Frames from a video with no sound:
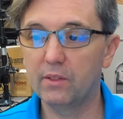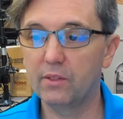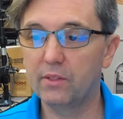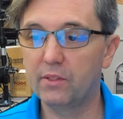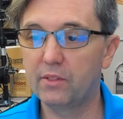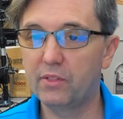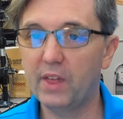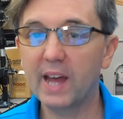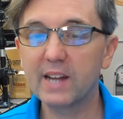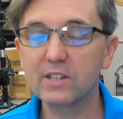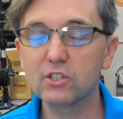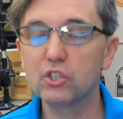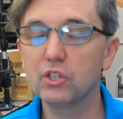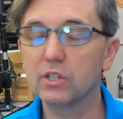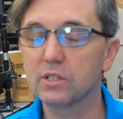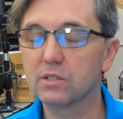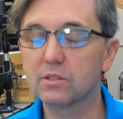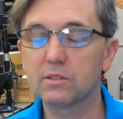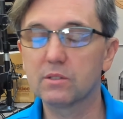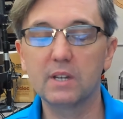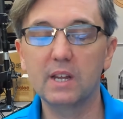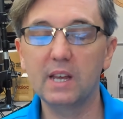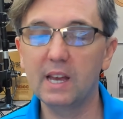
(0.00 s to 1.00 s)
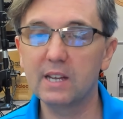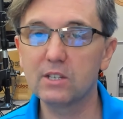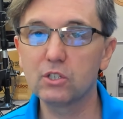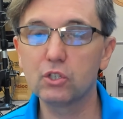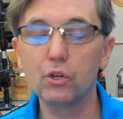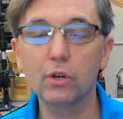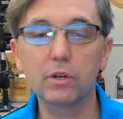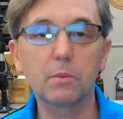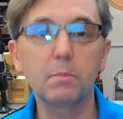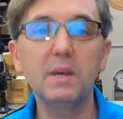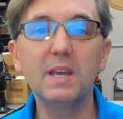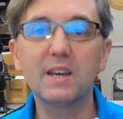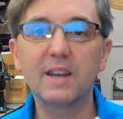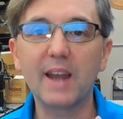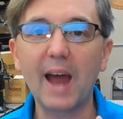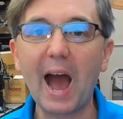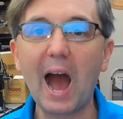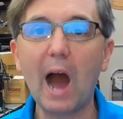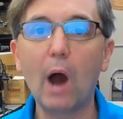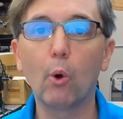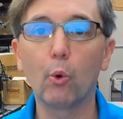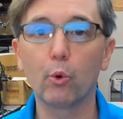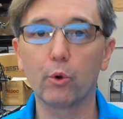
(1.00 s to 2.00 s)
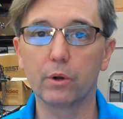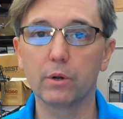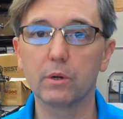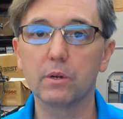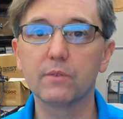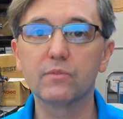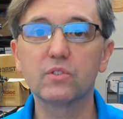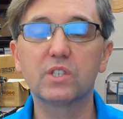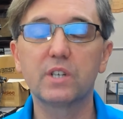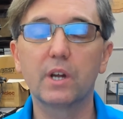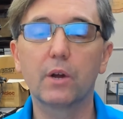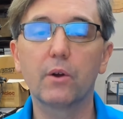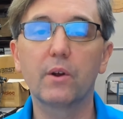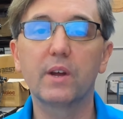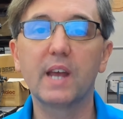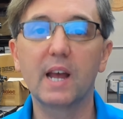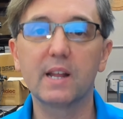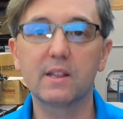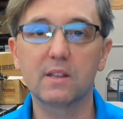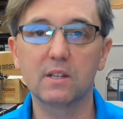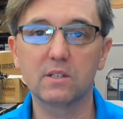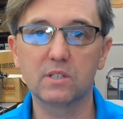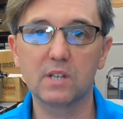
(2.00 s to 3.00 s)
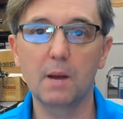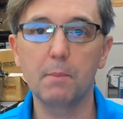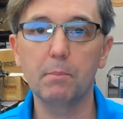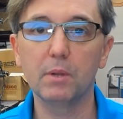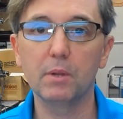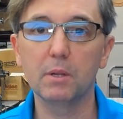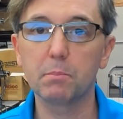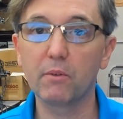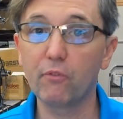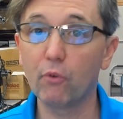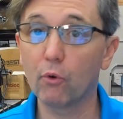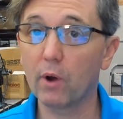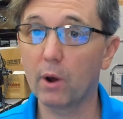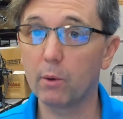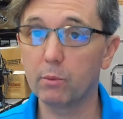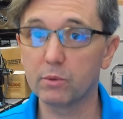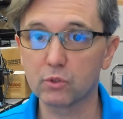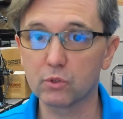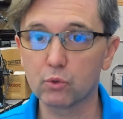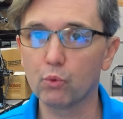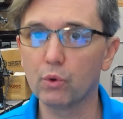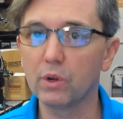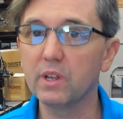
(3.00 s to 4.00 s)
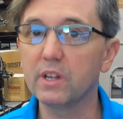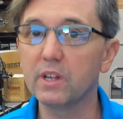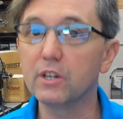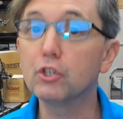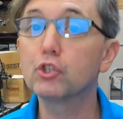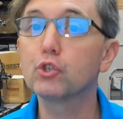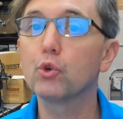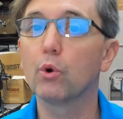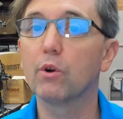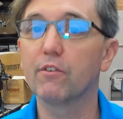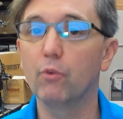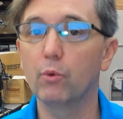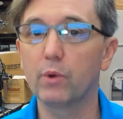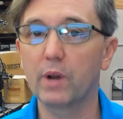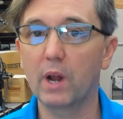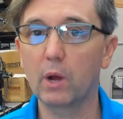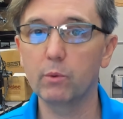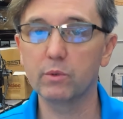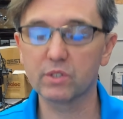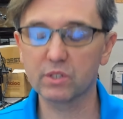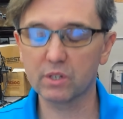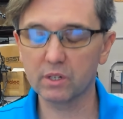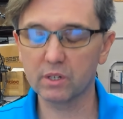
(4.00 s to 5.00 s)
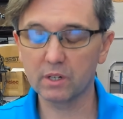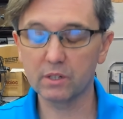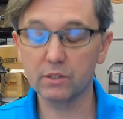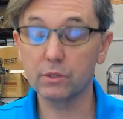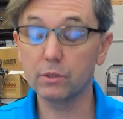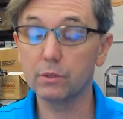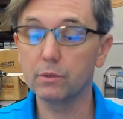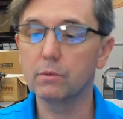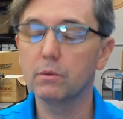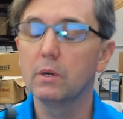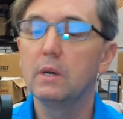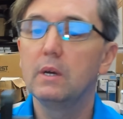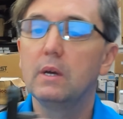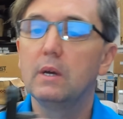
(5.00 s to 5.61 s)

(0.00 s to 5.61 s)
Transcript: That just, it took me an hour of staring at the template before I was really sure of what I was going to do.